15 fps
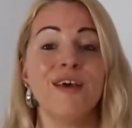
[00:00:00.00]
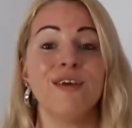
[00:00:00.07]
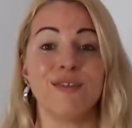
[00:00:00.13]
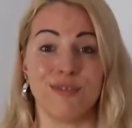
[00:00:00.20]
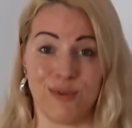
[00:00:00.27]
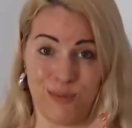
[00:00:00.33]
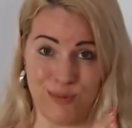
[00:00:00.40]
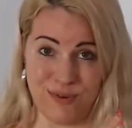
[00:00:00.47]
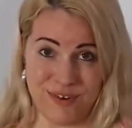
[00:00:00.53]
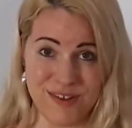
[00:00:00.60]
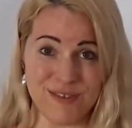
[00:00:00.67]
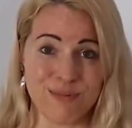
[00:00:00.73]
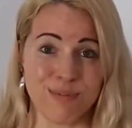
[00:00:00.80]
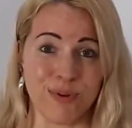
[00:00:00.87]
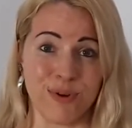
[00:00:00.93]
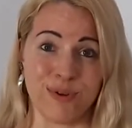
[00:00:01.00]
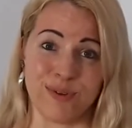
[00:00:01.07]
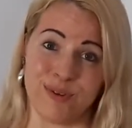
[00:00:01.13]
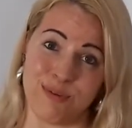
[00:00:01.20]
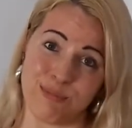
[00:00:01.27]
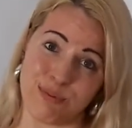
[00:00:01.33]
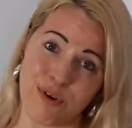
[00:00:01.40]
So this
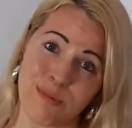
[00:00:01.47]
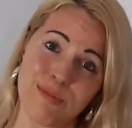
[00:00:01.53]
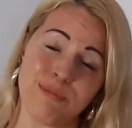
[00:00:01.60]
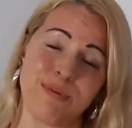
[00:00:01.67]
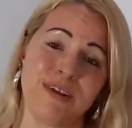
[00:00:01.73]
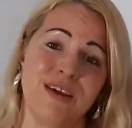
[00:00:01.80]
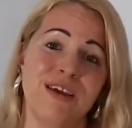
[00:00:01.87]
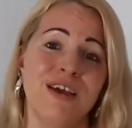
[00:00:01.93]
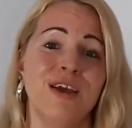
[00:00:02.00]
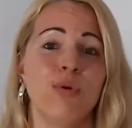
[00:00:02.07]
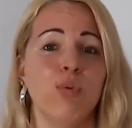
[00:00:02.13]
person probably